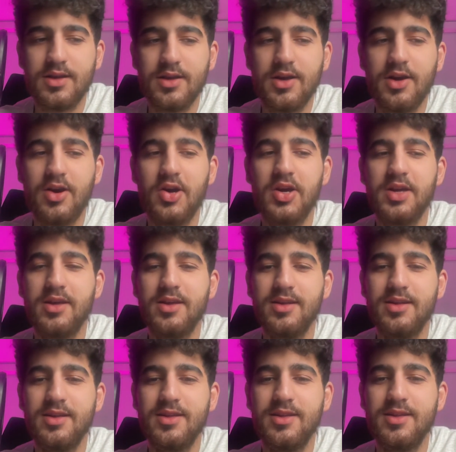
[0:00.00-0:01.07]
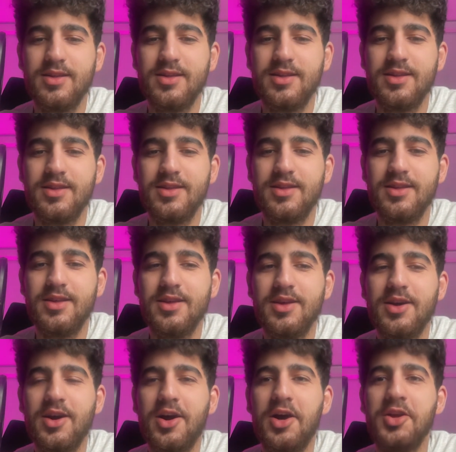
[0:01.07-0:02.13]
Hi,
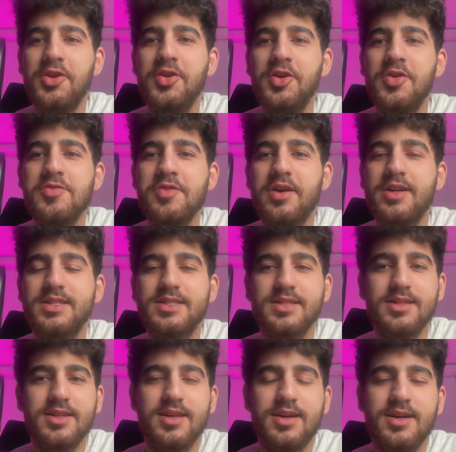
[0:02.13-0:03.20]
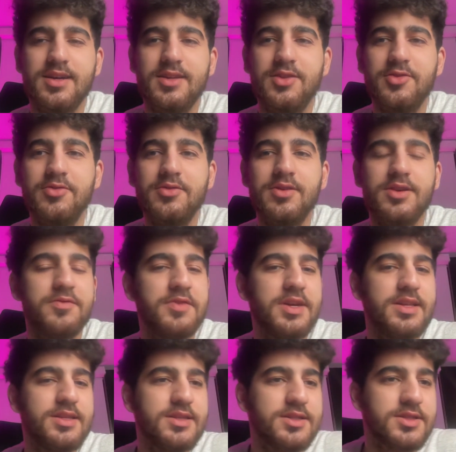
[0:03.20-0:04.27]
I know guys, you are
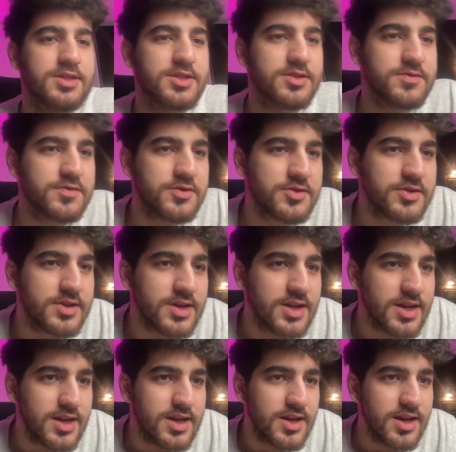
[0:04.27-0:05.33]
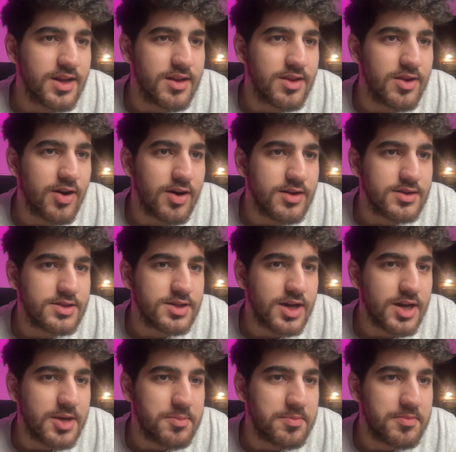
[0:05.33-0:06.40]
waited for a long
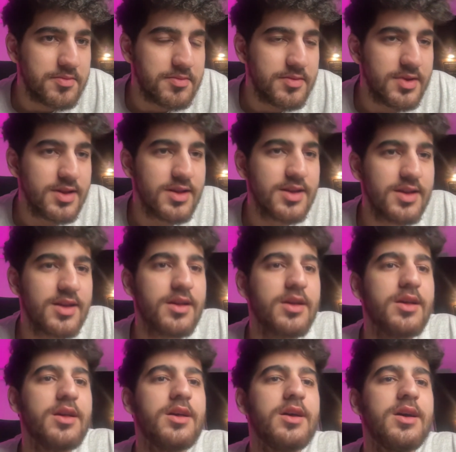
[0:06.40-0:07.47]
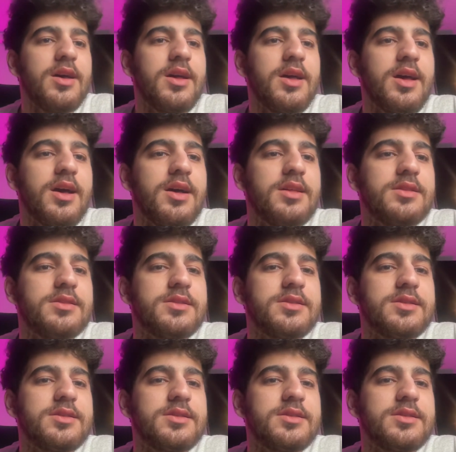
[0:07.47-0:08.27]
time and